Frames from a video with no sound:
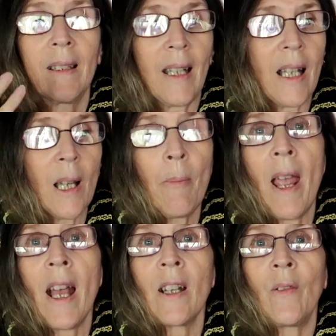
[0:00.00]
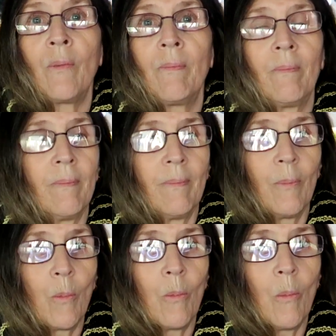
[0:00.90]
Get them out of
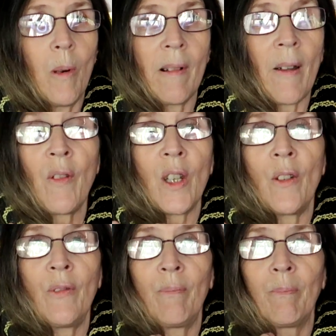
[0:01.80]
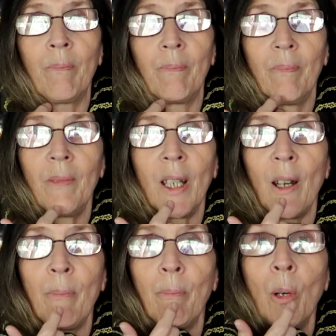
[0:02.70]
wherever you've,
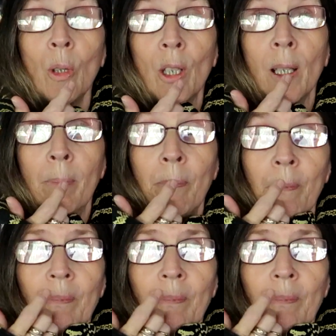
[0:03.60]
put them